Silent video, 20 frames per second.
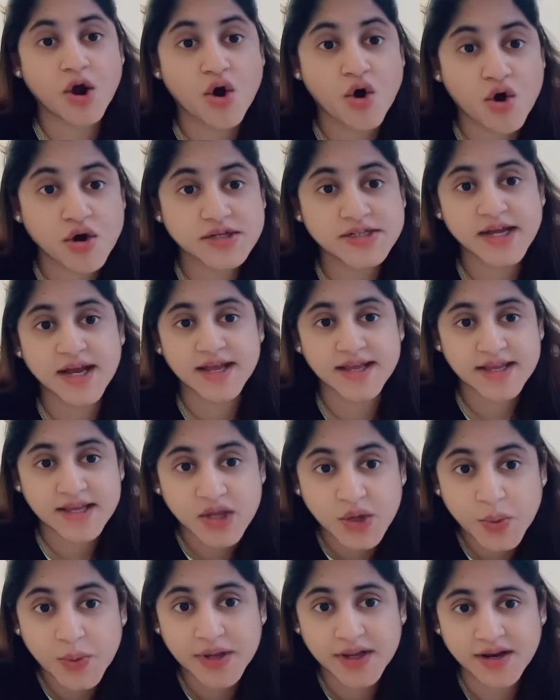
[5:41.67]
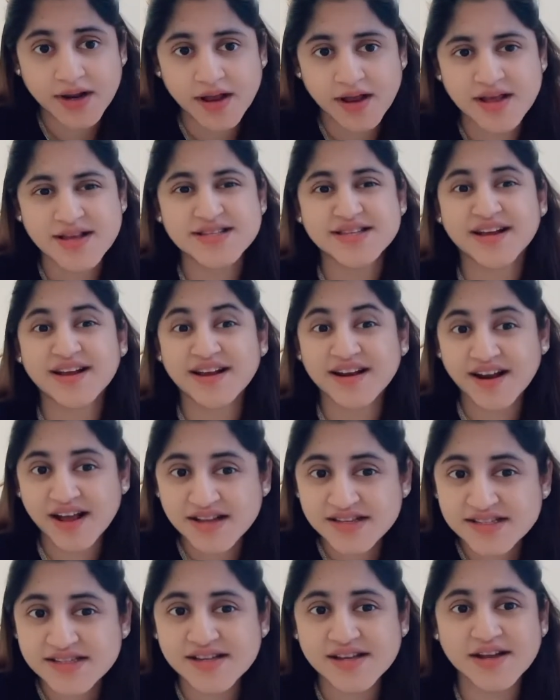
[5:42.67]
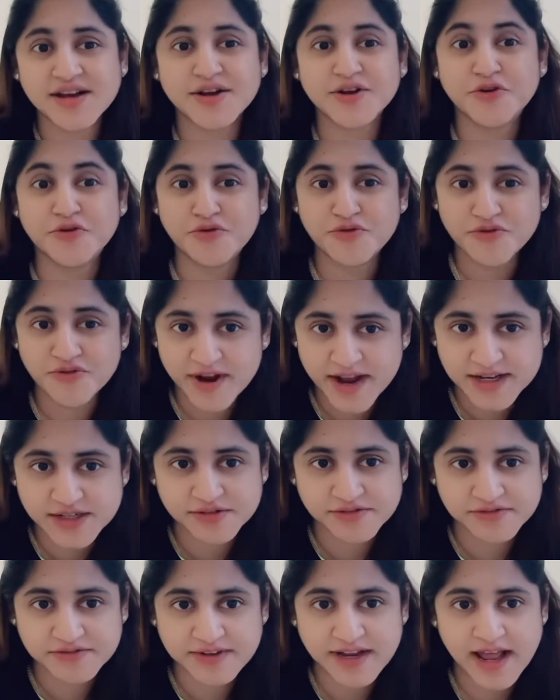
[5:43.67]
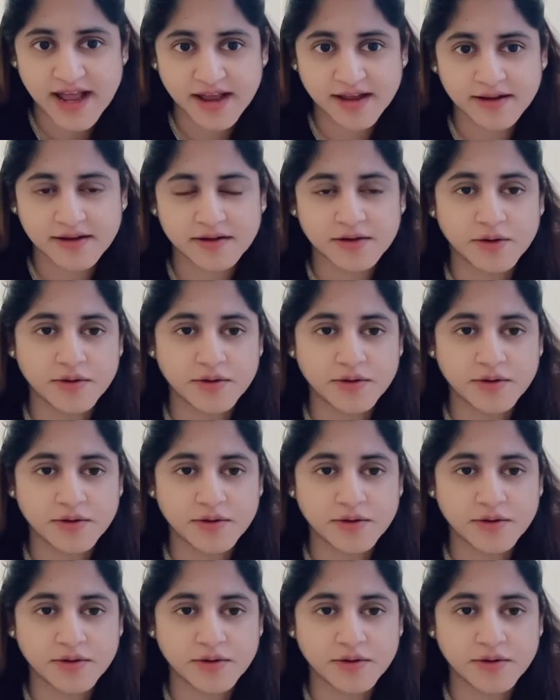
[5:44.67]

Cauda equina is a classical red flag.